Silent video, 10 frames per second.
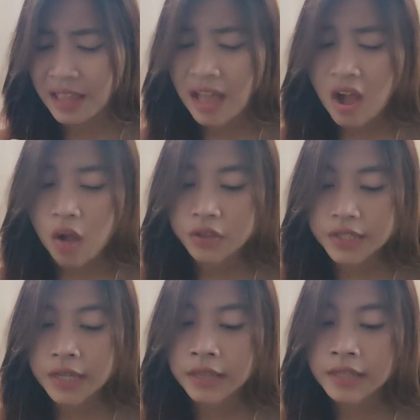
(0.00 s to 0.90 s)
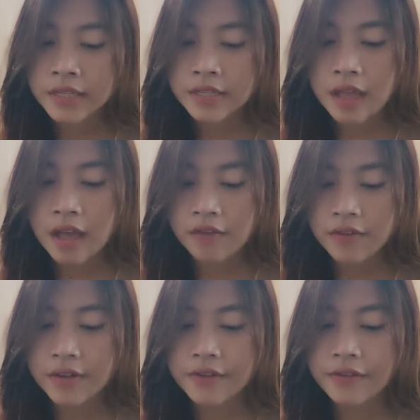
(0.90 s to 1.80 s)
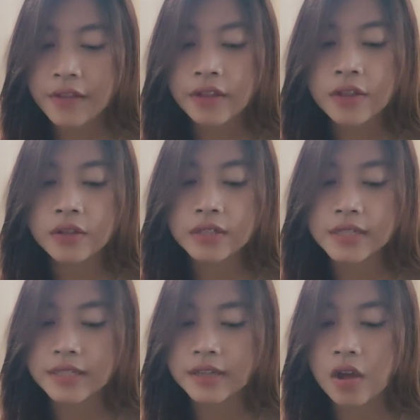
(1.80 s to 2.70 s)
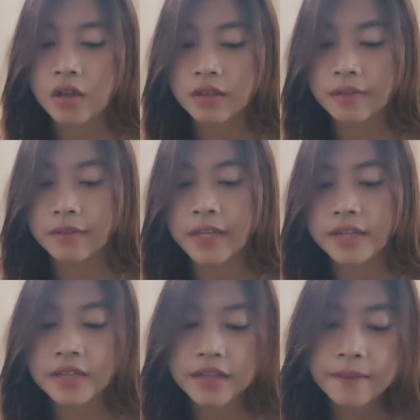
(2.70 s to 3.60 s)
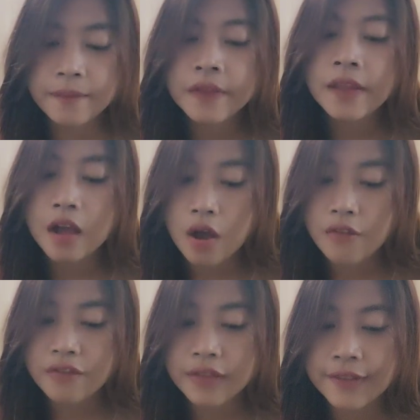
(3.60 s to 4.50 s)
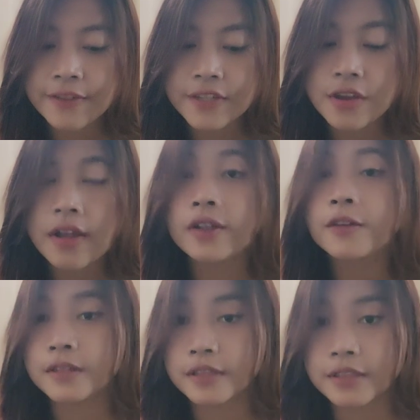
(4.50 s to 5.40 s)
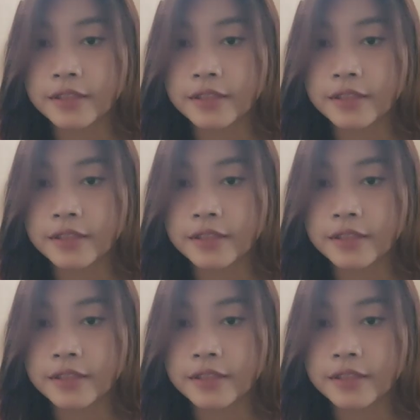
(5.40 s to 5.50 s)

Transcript: Old English offers value lesson on the medic of language and culture.